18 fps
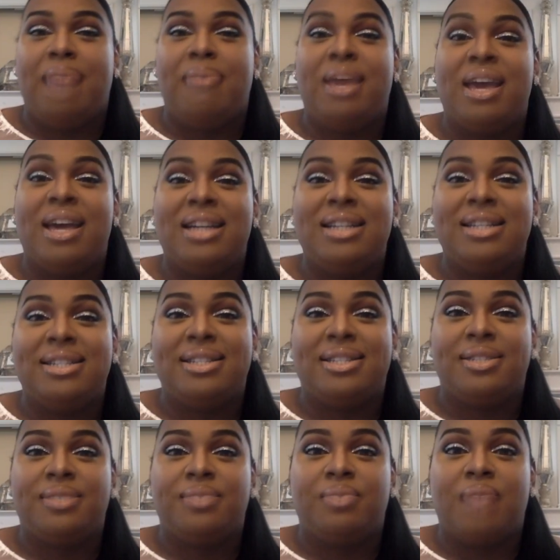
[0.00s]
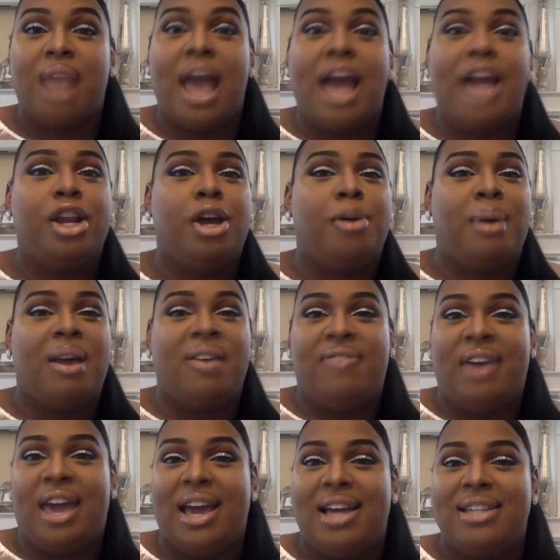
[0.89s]
because I know my
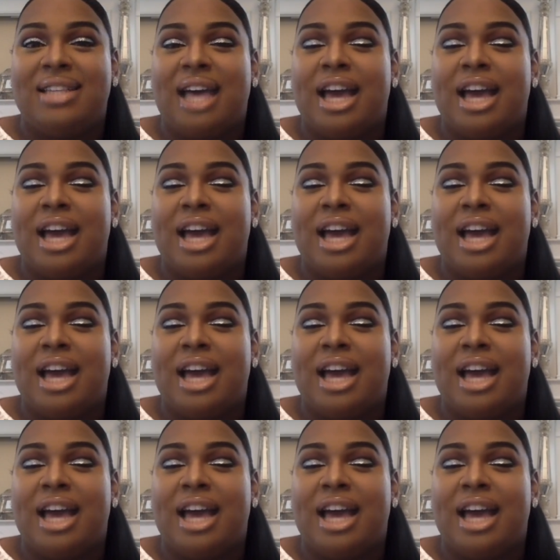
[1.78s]
face.